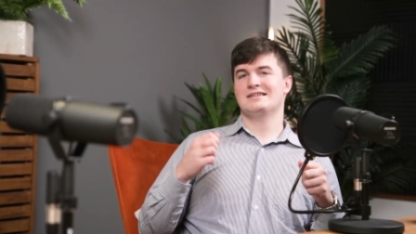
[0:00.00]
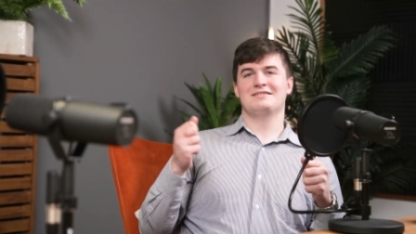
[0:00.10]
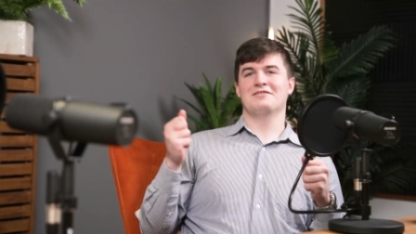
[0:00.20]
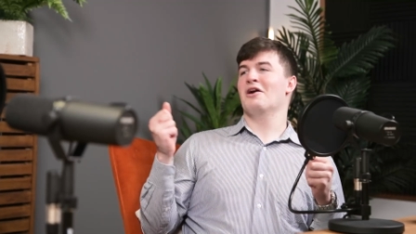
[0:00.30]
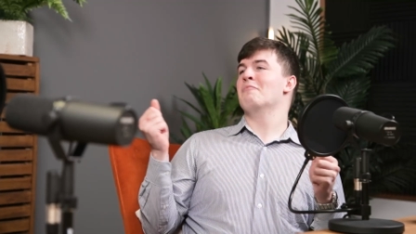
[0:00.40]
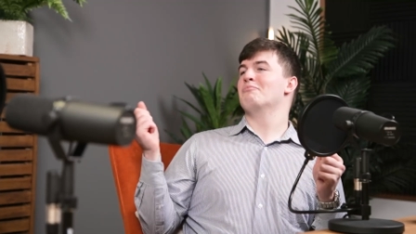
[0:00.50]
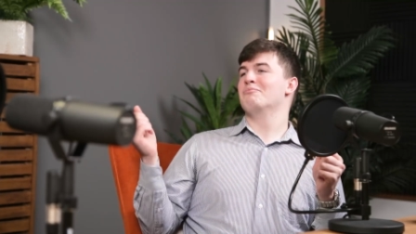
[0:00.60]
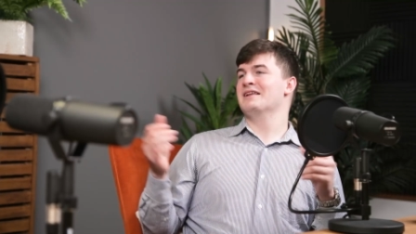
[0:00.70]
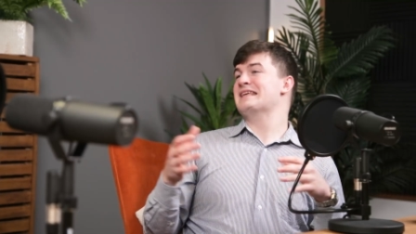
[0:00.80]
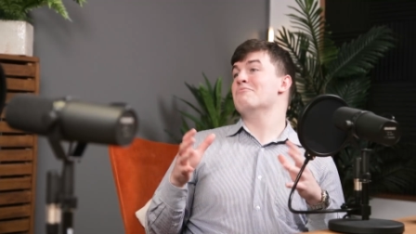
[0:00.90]

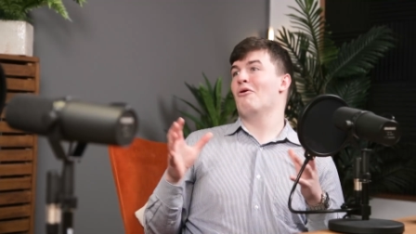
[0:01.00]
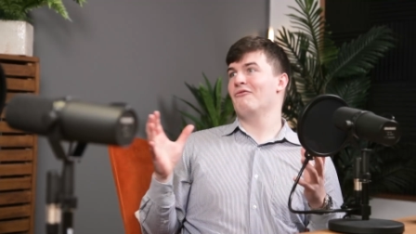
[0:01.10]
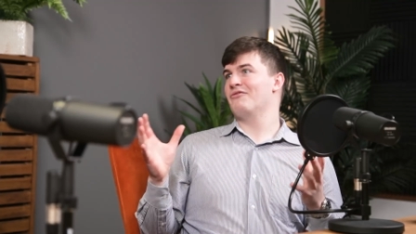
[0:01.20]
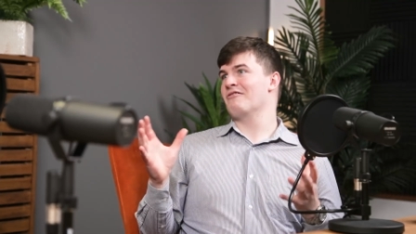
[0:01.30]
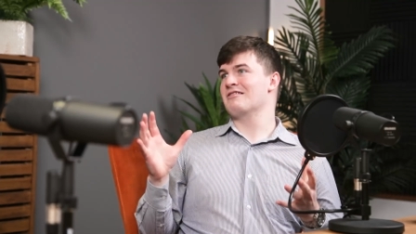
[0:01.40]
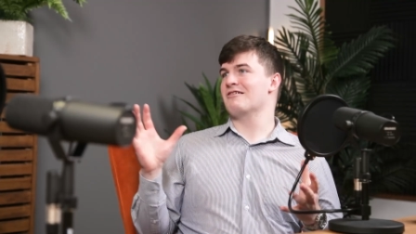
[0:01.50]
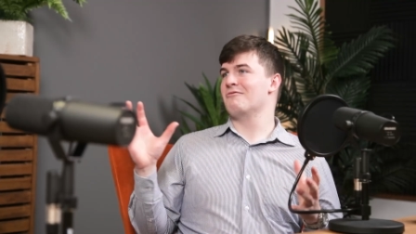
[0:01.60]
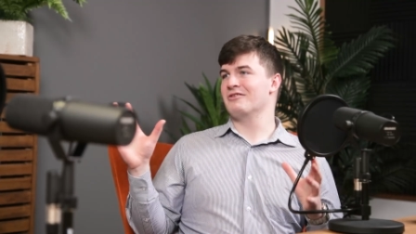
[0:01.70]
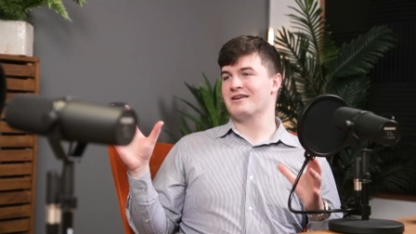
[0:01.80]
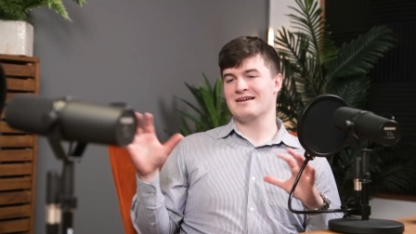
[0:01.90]
an e-portfolio
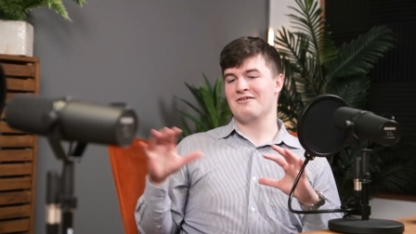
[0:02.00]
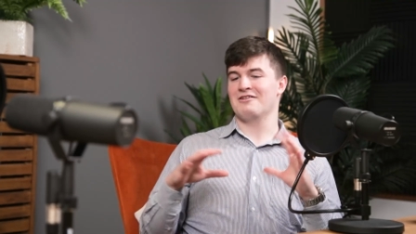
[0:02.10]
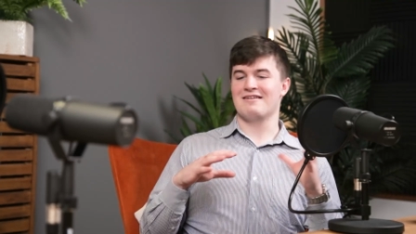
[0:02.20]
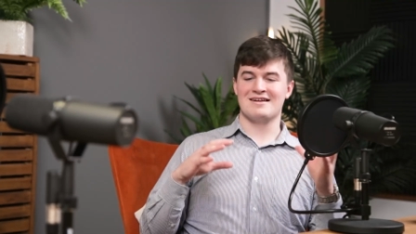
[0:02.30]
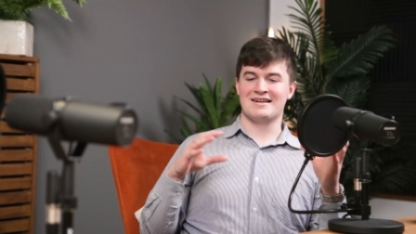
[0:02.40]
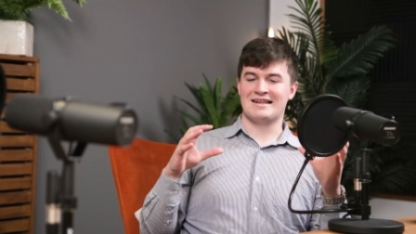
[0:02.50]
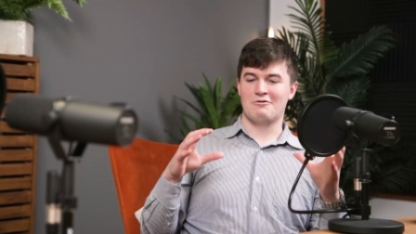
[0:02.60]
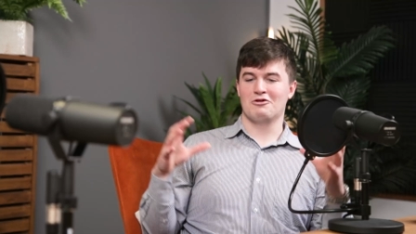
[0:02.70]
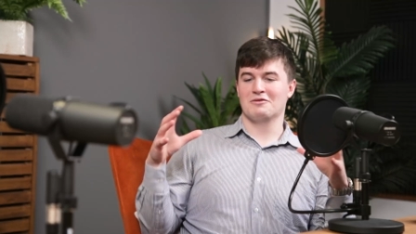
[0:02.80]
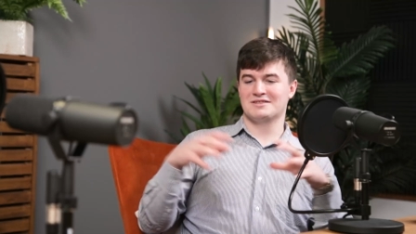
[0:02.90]
online, and it
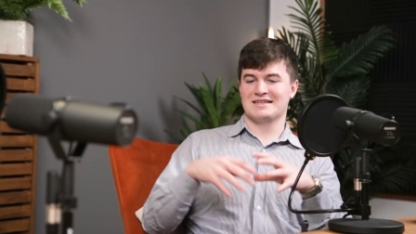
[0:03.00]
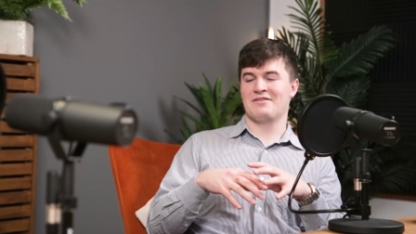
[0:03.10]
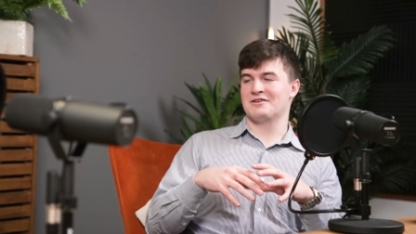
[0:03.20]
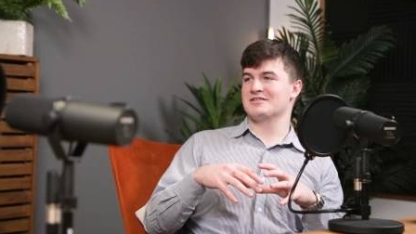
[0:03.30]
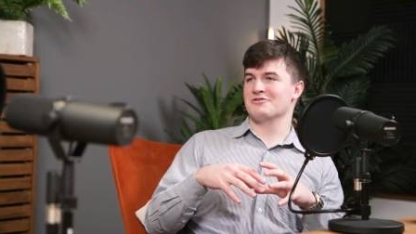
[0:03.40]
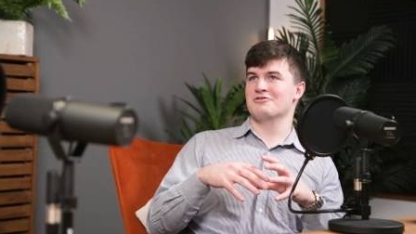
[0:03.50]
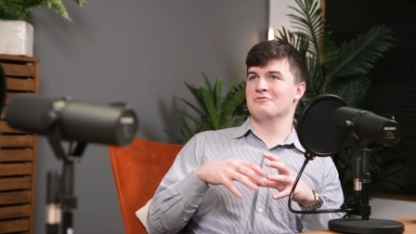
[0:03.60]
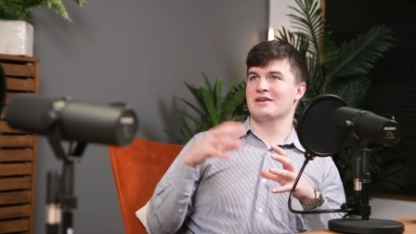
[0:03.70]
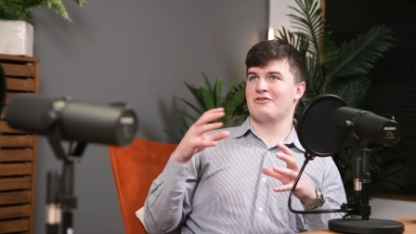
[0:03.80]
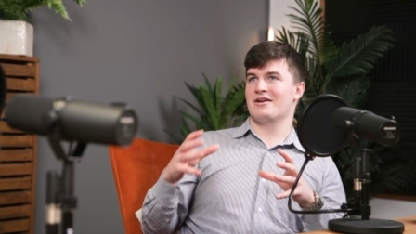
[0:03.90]
all comes together so you
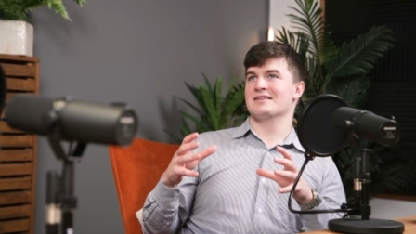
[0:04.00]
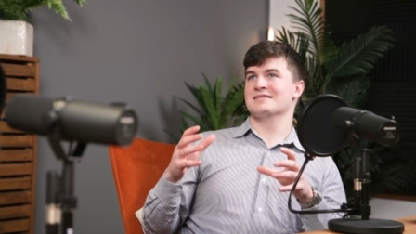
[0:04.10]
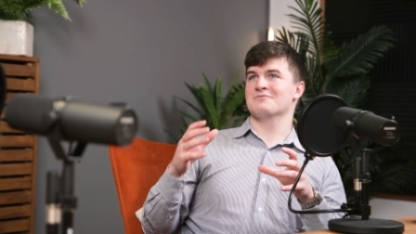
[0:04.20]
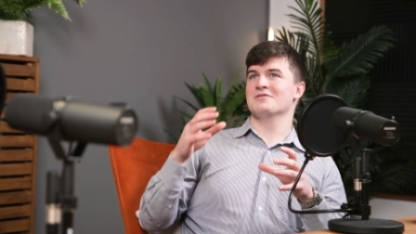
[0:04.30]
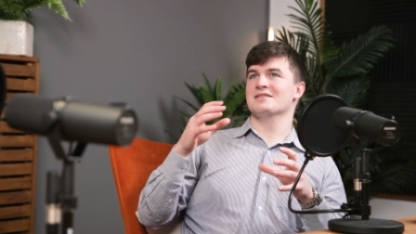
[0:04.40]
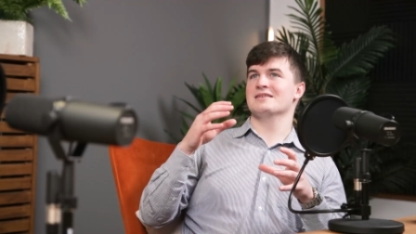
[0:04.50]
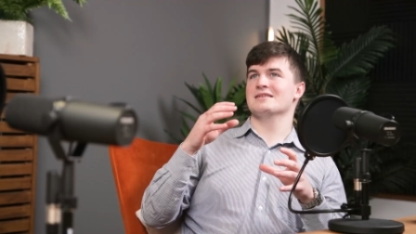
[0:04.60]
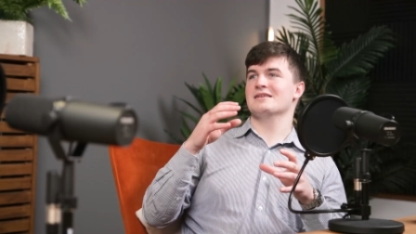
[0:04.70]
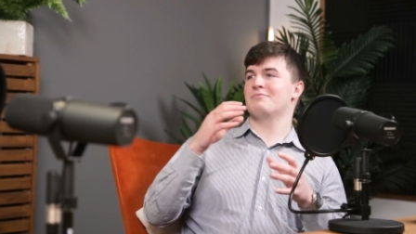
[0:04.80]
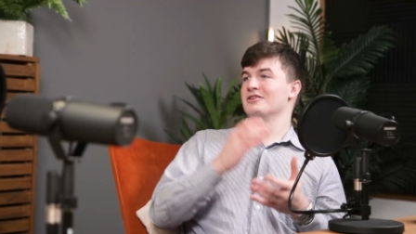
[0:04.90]
can be accredited with
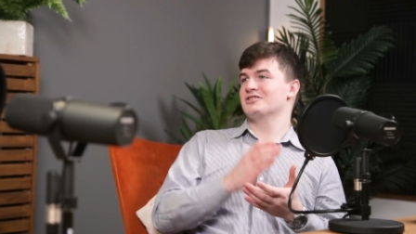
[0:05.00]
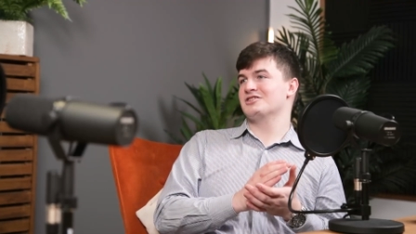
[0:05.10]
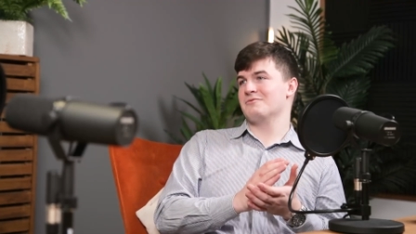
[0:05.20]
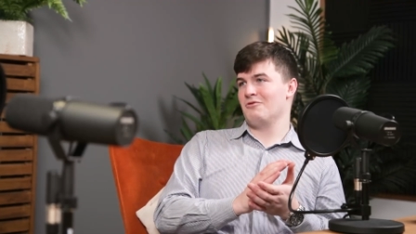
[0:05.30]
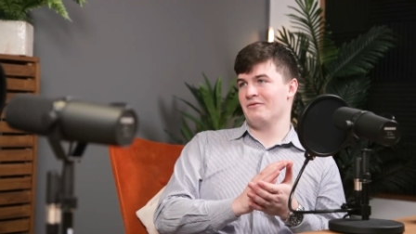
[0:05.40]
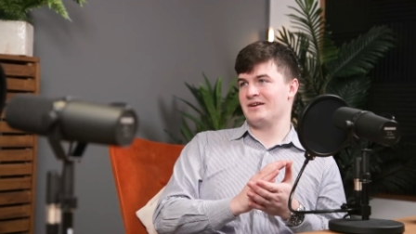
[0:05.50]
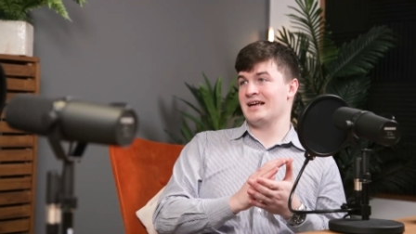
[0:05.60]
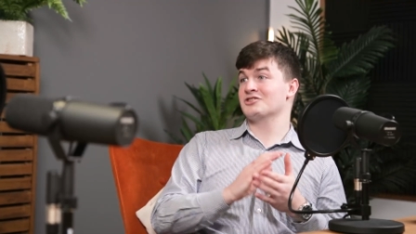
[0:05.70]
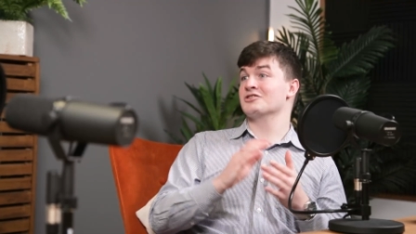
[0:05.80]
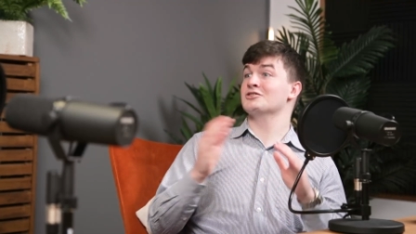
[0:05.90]
the apprenticeship
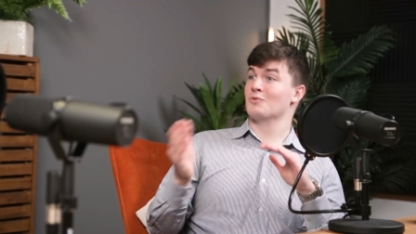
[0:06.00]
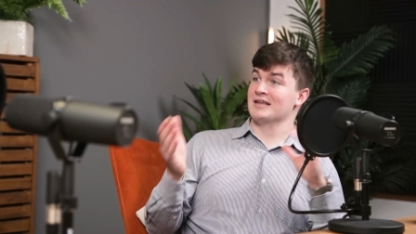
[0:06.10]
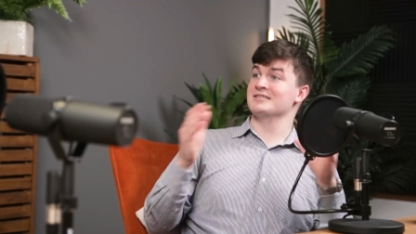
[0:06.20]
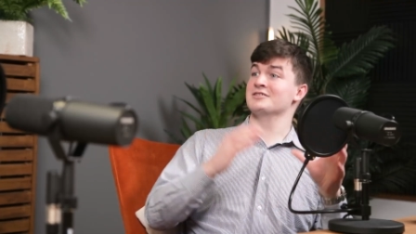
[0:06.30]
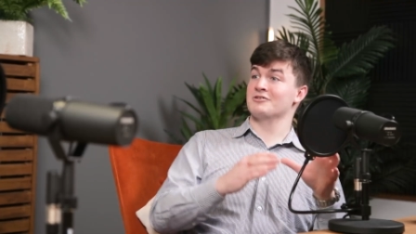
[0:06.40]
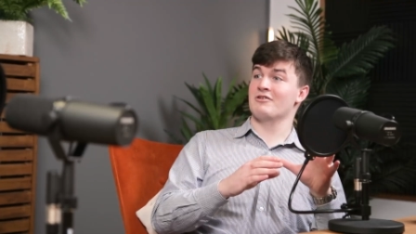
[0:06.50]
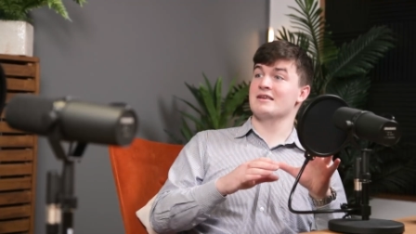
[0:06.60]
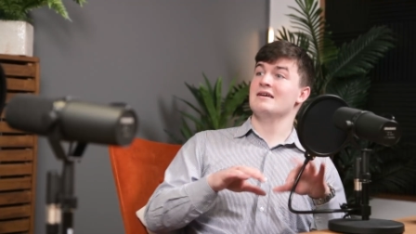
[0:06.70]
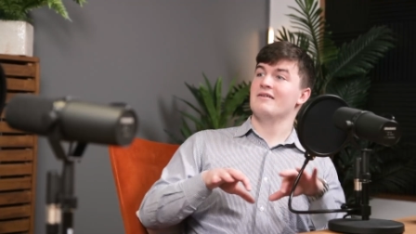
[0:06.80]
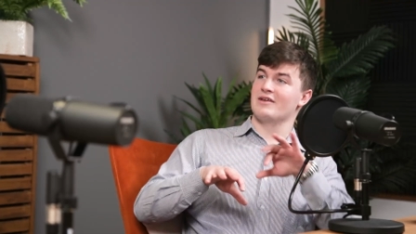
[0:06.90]
qualification as well as the degree.
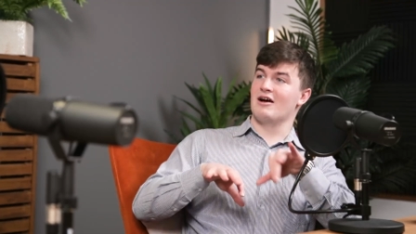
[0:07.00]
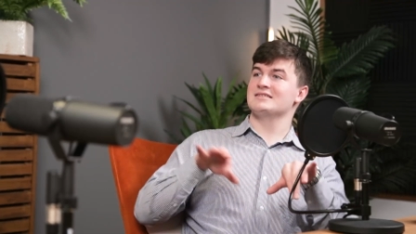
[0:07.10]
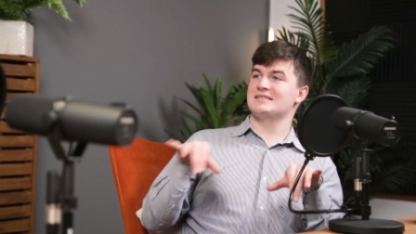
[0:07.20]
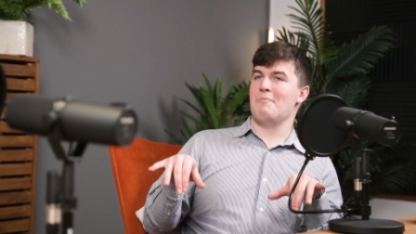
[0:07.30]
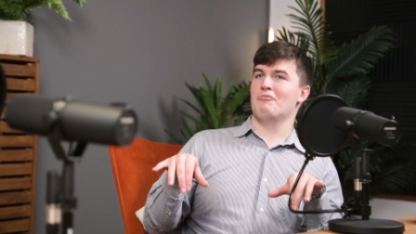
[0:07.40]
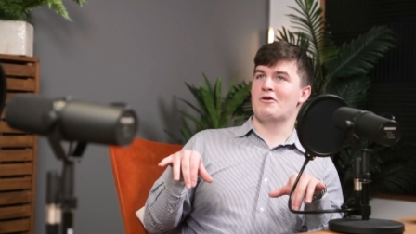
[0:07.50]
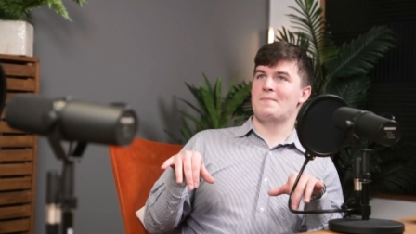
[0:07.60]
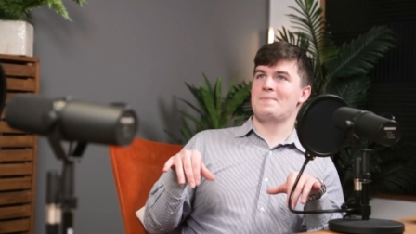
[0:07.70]
Yeah. They are separate,